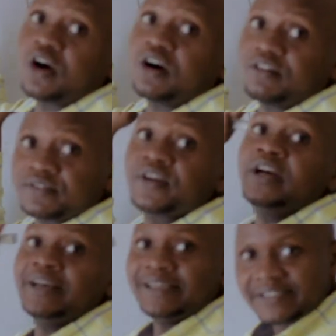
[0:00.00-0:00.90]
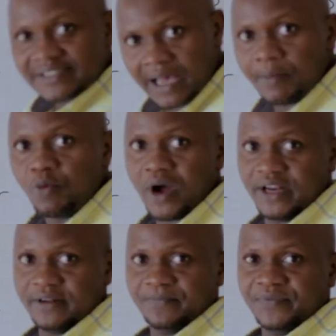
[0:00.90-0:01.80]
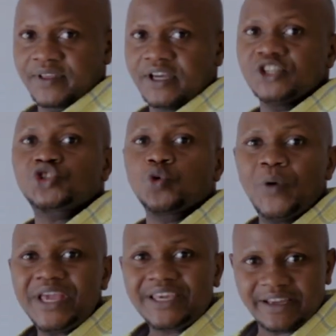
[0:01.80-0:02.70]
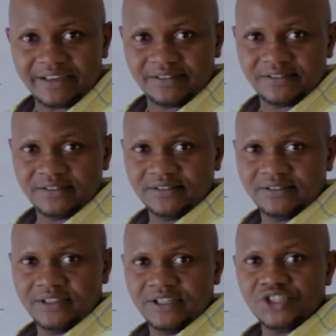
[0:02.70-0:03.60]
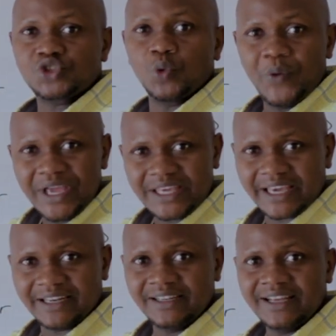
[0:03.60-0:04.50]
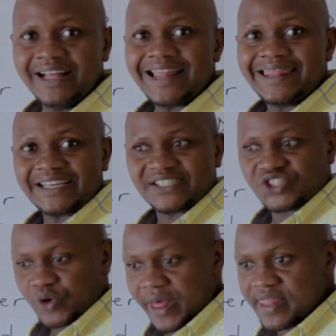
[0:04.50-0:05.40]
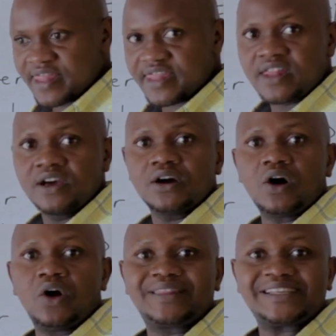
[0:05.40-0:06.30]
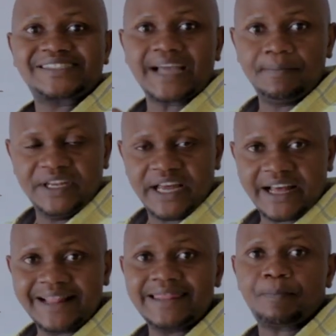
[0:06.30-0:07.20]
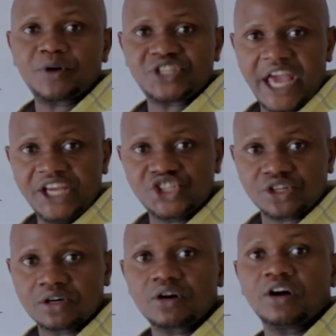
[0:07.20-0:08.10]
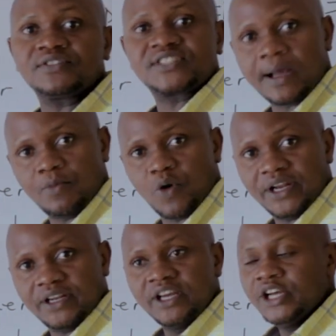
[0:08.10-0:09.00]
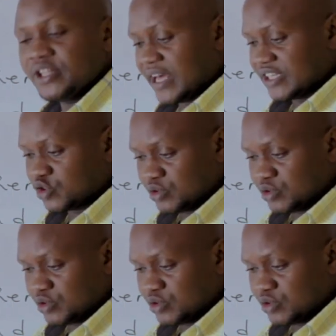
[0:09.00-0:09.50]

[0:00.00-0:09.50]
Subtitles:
of someone. To weaken the strength or the stamina, the potential of someone. That is to